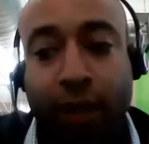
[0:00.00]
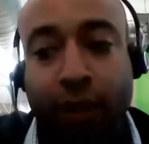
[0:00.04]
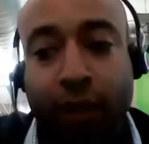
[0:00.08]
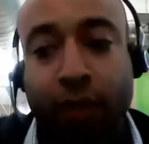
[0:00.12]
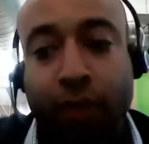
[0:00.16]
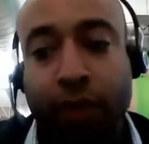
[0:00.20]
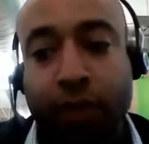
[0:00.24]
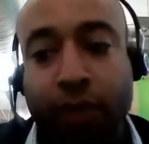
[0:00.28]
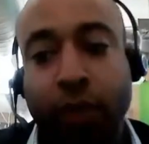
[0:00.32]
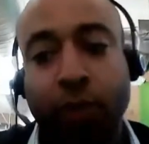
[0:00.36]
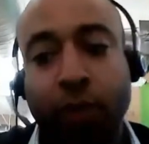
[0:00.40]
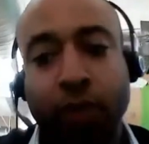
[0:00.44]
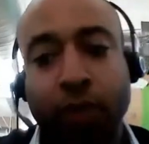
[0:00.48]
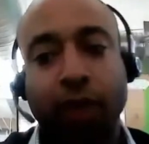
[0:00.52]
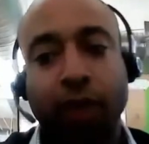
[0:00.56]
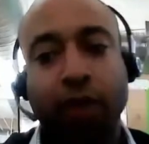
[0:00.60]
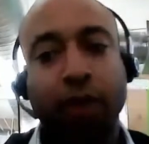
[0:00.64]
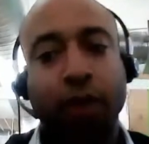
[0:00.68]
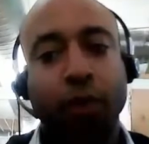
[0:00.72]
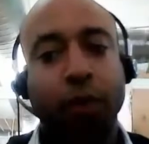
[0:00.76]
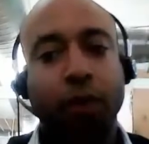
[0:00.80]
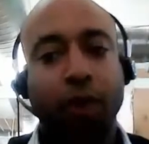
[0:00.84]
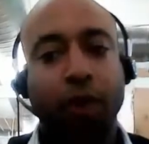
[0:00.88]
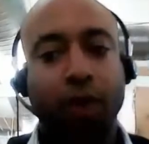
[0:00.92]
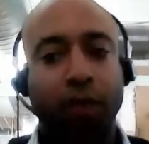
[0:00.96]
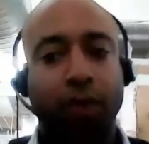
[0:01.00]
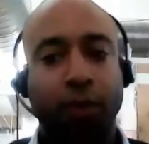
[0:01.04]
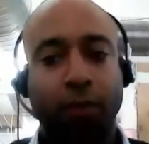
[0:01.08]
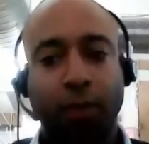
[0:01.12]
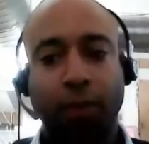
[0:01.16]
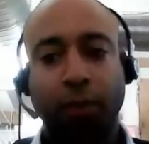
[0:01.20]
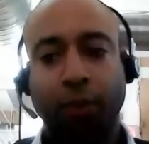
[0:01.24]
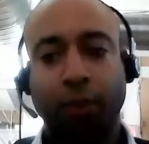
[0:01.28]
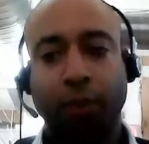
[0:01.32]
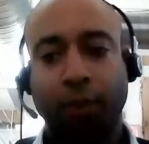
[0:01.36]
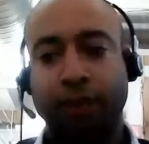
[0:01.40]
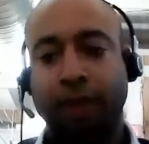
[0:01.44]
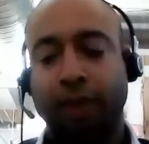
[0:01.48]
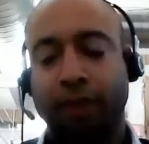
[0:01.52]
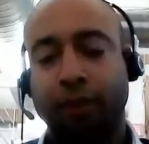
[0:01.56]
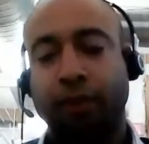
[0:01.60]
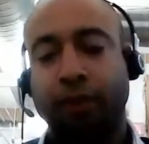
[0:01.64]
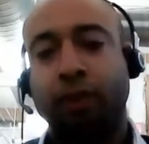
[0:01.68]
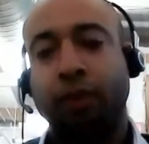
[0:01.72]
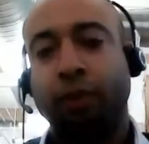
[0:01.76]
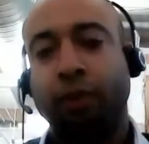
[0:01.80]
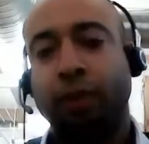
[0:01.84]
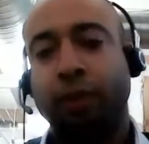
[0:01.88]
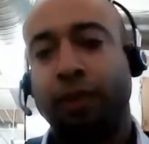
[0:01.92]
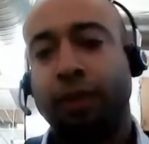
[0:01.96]
A lot of people would say it's
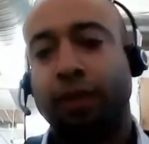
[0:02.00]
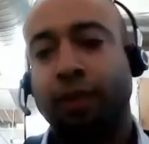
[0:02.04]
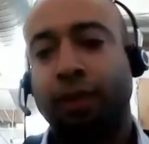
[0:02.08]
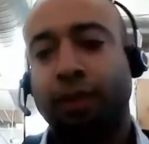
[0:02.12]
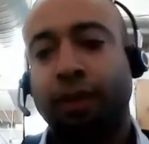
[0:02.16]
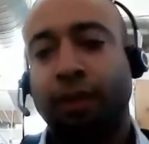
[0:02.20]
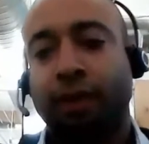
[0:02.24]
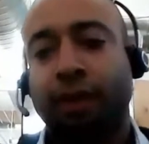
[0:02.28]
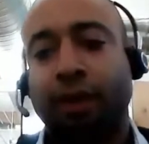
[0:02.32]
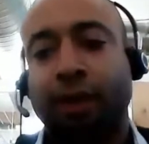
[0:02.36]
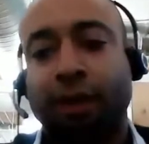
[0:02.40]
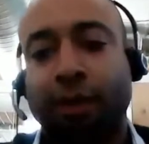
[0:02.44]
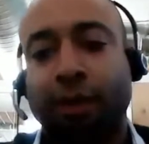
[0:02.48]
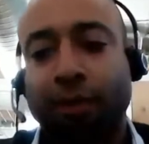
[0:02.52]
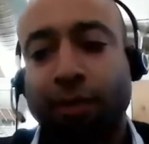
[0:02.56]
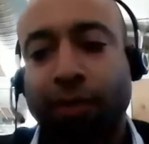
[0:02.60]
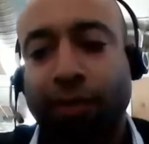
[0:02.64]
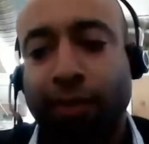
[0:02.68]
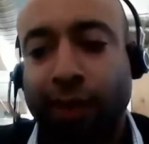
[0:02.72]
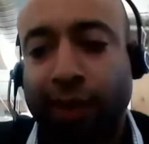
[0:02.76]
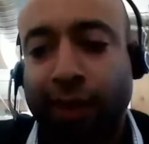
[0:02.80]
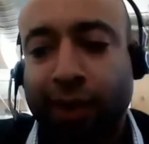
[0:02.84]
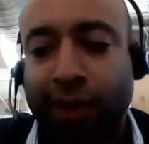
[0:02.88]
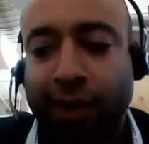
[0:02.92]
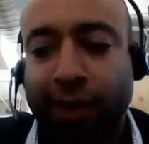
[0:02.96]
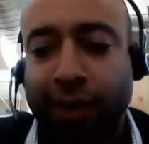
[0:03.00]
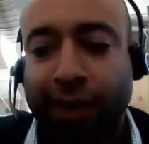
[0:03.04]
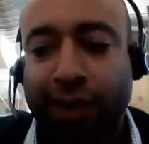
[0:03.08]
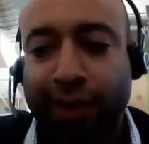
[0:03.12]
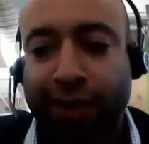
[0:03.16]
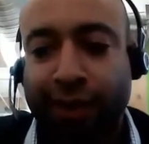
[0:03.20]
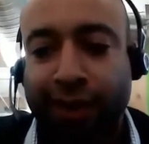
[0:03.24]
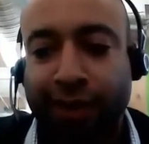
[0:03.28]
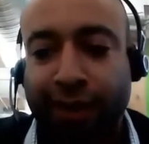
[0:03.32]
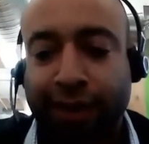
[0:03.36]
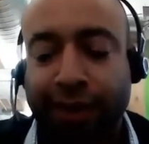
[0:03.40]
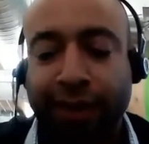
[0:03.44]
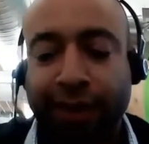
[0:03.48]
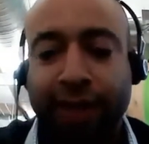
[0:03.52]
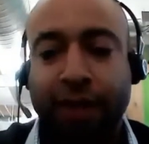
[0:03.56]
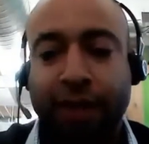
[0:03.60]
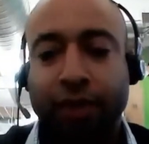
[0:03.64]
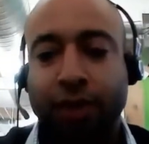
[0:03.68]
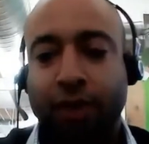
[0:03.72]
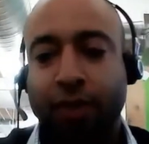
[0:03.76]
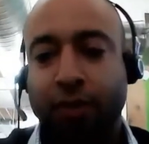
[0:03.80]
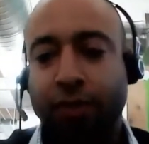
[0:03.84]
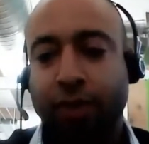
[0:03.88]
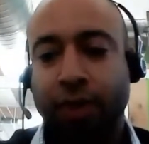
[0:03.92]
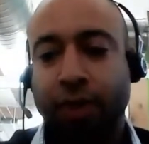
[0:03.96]
too easy, kind of like the
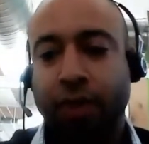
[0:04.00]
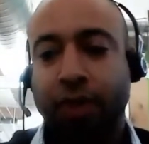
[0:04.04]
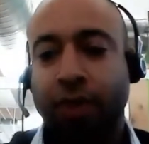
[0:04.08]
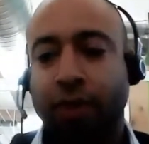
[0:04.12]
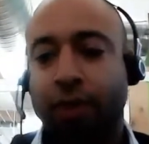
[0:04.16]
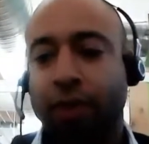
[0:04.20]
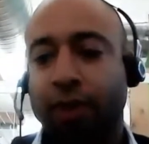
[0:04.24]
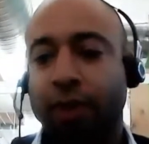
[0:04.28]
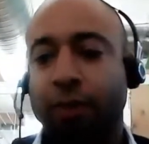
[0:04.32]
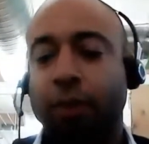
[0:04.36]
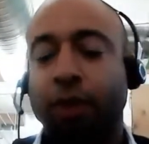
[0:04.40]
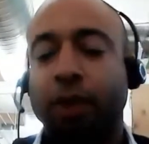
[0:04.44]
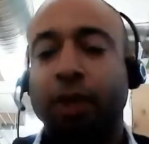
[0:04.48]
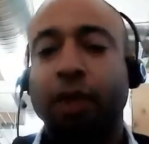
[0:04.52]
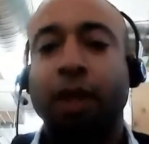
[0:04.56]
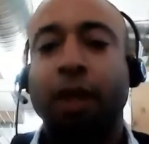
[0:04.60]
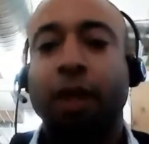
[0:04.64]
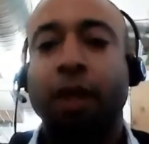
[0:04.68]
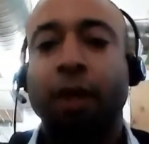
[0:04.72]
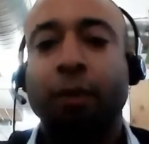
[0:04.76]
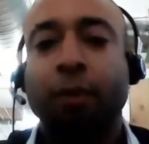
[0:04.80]
agile fragile thing. But